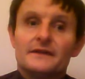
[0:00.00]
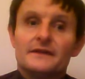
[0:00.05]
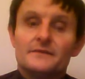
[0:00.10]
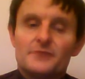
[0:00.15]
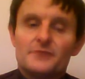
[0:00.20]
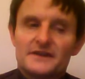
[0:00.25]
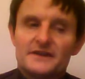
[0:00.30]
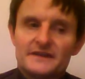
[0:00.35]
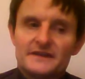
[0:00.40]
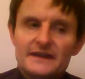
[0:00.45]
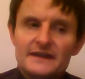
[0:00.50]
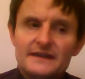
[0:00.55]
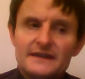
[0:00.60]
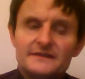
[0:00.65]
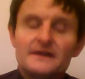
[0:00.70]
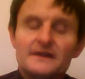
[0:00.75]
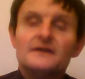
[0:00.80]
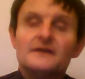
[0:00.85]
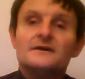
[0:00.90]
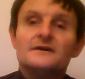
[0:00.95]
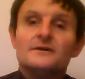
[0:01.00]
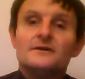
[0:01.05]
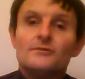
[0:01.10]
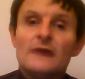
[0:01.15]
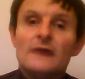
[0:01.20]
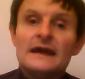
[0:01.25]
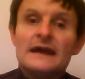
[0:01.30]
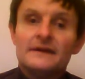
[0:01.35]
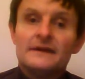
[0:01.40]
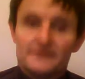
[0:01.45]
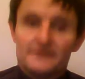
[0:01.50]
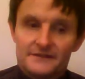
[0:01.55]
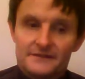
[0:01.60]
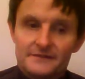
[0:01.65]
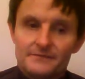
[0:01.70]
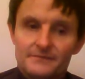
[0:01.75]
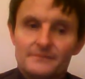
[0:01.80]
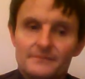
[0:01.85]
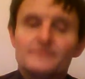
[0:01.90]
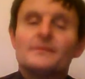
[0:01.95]
Britain is
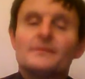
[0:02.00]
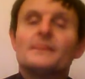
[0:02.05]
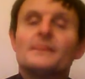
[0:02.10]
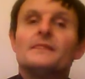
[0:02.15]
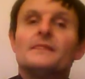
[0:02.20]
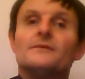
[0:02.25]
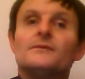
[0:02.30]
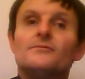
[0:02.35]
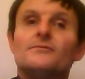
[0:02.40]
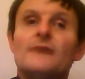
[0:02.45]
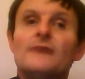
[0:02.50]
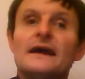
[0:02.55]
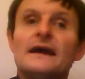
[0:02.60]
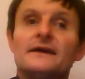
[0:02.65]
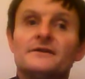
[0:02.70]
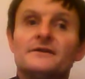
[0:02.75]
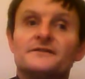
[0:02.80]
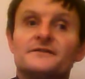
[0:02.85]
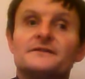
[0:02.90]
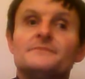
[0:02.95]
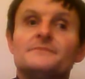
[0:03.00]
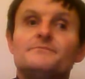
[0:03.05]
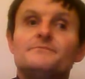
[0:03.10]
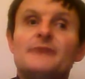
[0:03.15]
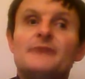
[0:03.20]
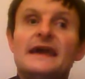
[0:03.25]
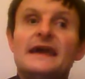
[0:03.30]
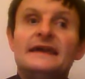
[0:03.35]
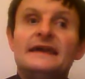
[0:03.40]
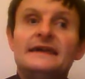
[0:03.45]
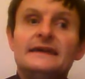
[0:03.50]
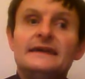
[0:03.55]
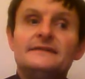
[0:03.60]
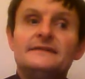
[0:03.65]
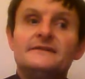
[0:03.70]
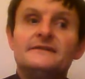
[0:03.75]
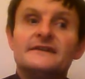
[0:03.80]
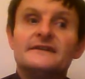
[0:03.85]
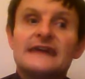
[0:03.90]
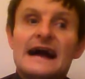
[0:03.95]
Wales. Wales, Pays
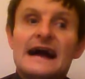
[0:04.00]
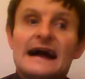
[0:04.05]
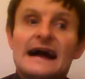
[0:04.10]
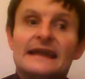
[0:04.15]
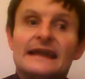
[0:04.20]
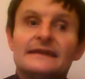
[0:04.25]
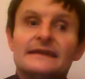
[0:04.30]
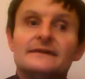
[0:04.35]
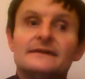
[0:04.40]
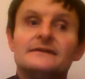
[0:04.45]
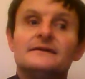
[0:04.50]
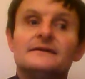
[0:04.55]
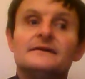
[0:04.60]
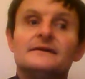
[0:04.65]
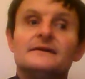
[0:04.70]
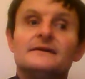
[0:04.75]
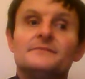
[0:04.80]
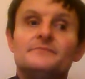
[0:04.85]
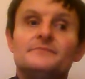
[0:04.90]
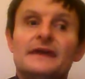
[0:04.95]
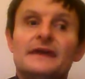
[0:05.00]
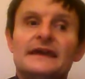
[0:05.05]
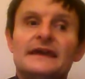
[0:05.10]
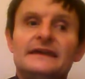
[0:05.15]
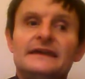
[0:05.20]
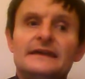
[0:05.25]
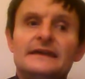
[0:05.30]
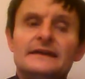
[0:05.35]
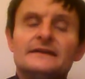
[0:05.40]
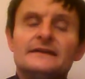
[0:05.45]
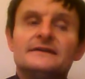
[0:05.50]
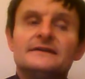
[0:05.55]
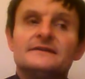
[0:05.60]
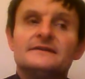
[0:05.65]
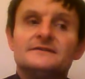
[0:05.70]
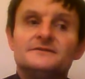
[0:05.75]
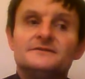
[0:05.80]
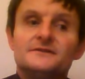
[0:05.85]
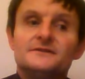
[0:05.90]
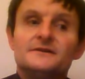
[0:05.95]
de Galles. Pays
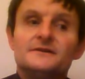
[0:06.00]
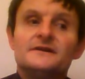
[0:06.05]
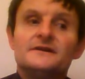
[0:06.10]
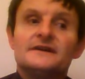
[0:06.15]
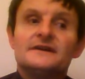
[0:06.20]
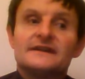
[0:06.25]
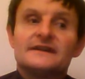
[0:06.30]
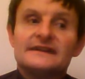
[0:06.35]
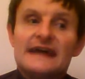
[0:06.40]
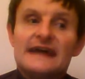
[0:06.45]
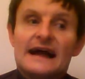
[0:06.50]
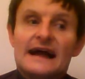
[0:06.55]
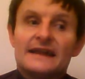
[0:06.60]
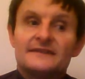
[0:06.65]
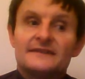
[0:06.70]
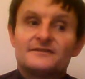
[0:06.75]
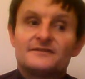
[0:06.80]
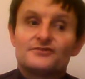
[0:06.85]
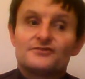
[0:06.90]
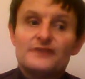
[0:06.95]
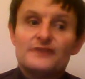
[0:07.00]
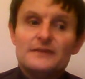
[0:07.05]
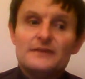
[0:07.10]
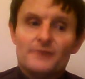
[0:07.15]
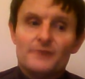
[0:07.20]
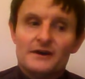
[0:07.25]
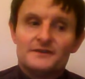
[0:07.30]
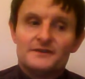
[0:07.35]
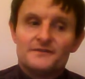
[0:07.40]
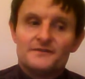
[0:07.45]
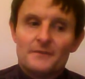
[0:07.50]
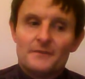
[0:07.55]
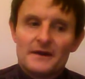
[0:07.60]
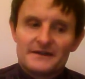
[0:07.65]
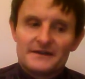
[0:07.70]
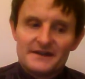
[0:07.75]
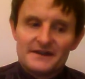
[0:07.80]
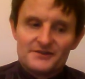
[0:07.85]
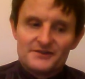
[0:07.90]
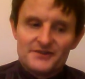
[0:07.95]
de Galles. It's 3 words for
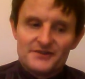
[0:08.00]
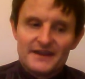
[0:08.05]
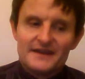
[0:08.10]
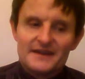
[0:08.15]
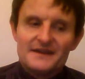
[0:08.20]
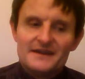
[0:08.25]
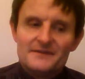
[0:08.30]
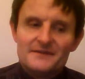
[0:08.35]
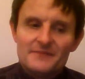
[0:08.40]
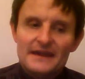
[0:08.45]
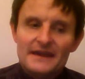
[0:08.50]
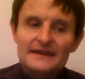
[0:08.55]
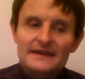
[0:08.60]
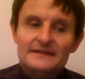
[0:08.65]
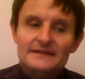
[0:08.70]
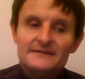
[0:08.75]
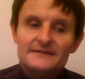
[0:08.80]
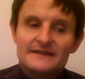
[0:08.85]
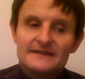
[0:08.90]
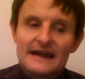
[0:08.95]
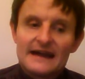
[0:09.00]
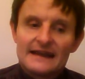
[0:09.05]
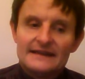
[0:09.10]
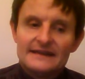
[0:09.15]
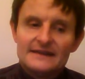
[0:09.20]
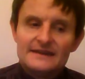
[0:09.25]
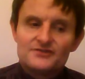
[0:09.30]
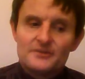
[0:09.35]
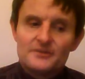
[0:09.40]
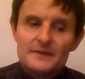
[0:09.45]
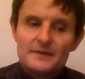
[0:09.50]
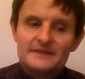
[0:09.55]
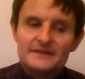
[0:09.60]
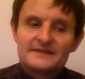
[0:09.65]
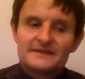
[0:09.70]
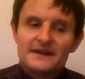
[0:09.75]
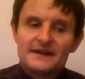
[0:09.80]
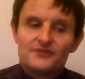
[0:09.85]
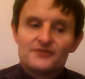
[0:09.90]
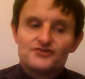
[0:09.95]
one country. Pays de Galles. It literally means
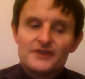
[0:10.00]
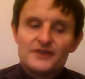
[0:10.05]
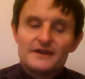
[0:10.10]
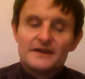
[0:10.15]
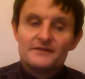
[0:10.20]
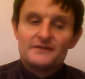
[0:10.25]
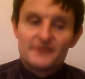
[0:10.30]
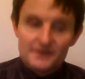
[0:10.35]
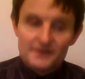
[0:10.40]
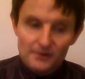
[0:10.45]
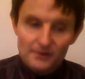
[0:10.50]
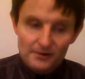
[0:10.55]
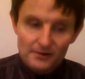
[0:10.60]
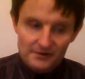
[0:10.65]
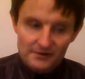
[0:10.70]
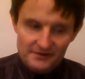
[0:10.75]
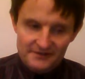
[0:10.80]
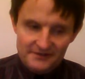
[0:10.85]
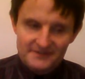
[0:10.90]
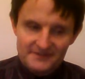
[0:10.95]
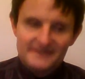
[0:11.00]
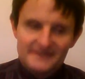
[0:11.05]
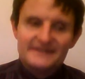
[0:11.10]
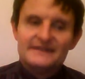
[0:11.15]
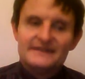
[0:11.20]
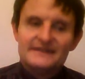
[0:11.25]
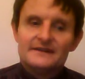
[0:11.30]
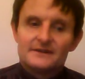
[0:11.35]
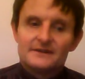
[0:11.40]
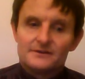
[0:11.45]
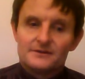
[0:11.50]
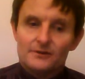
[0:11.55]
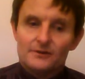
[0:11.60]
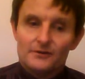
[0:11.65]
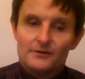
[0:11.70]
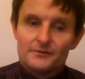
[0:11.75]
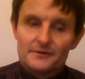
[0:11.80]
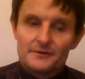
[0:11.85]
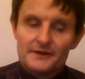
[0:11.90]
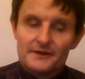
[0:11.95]
country of the Gauls.
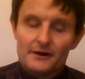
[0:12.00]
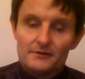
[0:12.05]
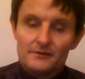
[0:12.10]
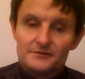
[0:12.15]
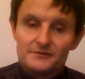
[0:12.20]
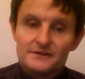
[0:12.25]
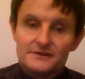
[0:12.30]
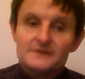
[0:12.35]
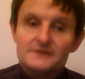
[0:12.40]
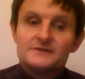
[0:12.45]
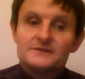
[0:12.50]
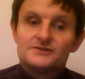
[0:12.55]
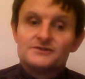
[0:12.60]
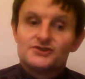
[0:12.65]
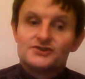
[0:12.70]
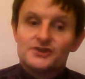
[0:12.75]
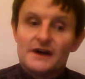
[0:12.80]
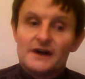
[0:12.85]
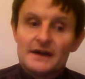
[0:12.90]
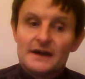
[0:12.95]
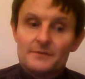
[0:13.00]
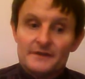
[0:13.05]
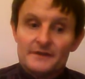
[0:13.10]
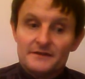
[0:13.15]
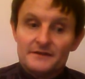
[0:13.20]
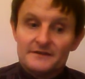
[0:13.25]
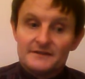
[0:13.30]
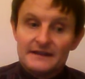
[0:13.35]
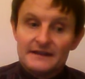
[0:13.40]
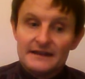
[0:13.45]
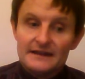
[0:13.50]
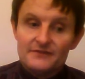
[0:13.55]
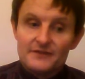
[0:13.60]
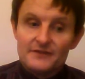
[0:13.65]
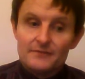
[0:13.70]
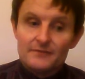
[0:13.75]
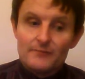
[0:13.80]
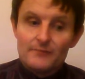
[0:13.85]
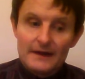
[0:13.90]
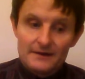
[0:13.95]
Gauls were an old tribe that used to live
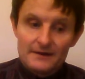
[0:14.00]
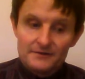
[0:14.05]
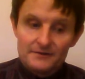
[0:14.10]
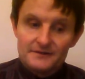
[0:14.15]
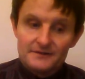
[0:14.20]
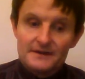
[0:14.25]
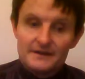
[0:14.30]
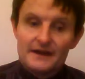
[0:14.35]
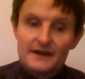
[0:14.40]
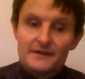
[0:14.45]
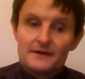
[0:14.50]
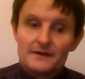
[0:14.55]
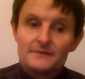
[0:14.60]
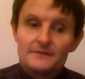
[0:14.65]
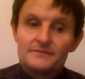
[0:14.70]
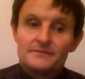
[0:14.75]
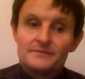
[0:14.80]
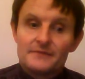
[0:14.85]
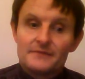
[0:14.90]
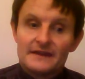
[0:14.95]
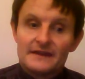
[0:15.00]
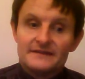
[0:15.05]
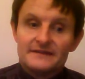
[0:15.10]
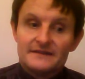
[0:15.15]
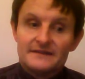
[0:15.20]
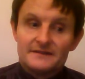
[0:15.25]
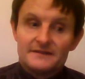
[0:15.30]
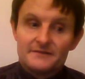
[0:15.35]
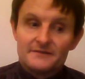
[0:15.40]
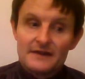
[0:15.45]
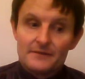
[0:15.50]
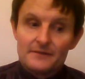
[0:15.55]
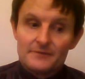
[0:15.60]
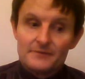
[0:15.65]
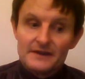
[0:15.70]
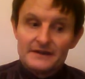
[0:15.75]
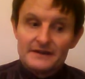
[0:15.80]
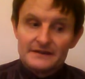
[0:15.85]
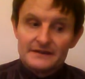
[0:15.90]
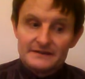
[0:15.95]
in Wales and other places around
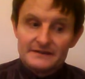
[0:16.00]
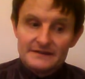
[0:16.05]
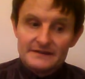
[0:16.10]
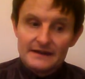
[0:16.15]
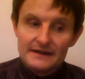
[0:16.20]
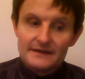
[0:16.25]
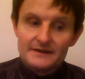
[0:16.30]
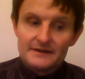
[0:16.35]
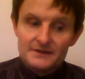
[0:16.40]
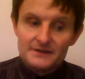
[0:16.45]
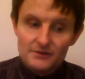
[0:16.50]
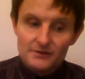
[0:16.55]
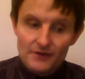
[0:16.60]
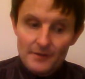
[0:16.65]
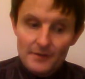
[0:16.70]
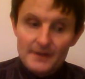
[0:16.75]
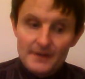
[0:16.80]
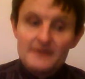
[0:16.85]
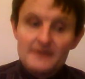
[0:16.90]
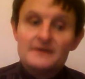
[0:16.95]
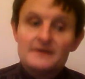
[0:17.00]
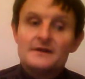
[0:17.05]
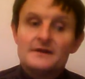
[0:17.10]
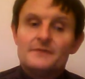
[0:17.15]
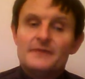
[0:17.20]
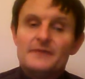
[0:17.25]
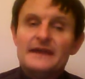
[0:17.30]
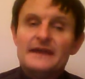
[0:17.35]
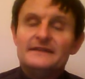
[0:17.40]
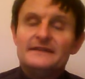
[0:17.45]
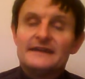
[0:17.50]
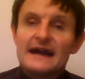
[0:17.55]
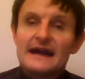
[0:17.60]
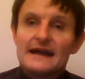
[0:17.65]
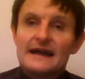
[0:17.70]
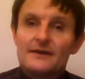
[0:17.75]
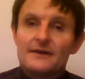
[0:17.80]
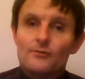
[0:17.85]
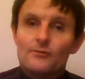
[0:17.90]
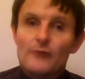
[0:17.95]
Britain and Europe. Pays de
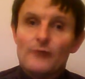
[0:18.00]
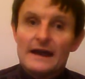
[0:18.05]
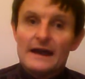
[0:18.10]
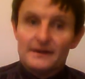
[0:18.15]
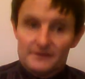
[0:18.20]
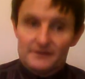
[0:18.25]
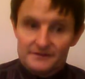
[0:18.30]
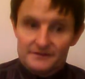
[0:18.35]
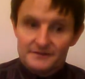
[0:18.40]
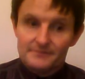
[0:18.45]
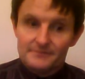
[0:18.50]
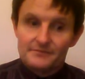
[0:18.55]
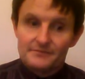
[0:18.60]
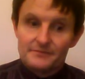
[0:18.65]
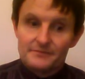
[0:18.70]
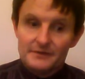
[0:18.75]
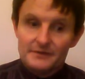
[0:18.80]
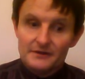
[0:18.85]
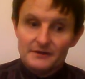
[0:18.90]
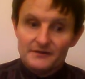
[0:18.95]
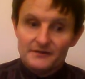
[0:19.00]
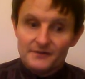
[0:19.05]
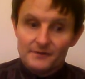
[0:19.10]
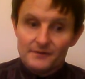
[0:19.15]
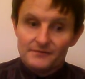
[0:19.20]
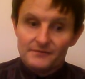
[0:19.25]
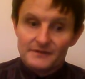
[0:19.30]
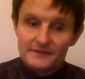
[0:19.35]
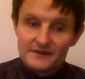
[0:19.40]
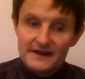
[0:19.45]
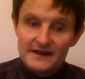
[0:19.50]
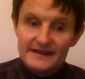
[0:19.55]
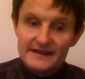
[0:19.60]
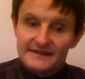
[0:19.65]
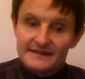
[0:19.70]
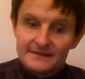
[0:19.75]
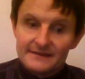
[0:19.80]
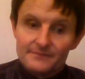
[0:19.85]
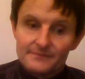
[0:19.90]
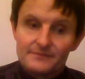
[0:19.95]
Galles, Wales. Beautiful.
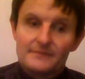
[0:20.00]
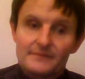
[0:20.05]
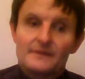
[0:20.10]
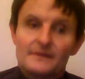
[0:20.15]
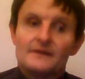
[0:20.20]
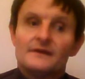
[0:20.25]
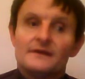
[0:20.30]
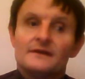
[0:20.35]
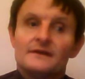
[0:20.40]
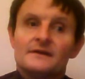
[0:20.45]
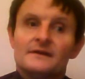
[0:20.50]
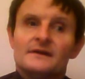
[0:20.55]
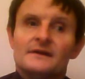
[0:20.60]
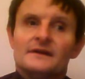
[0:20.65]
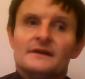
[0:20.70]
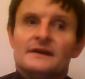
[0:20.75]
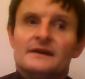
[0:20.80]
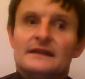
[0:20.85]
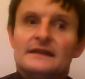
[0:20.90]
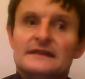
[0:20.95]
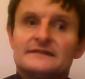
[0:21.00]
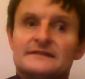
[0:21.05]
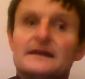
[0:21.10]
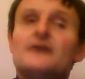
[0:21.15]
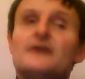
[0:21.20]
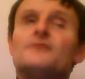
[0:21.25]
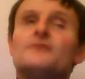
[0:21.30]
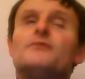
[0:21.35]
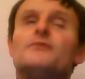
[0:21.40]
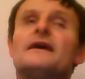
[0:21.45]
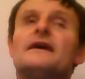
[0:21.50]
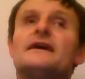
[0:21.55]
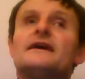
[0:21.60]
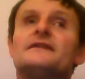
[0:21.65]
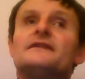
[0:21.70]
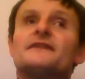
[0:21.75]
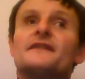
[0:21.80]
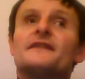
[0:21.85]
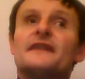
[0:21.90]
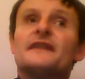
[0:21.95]
Great. Let's go
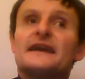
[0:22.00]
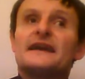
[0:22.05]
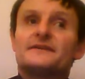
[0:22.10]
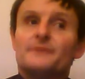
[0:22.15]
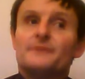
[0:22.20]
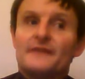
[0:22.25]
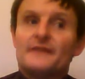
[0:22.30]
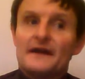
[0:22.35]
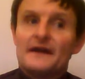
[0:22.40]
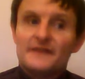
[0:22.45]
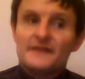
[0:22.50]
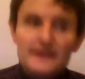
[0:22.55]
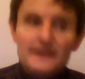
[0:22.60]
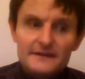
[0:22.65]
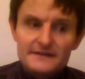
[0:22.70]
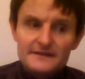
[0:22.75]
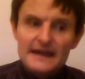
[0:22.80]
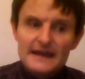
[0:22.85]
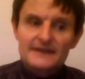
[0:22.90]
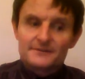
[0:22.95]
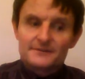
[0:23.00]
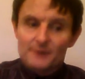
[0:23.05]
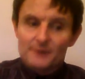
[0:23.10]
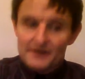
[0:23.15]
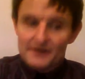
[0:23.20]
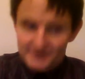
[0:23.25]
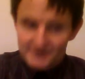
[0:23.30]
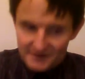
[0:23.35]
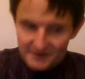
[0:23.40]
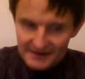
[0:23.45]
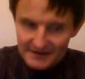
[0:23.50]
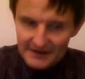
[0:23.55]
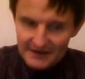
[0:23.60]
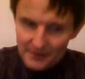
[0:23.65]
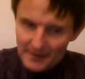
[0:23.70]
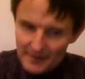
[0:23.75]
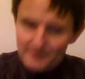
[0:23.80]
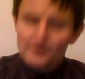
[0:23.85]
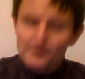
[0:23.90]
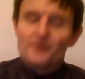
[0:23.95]
with the next one. Now, these next ones are a little
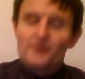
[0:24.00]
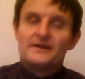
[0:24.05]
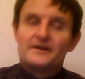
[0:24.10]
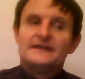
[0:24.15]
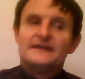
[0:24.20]
bit more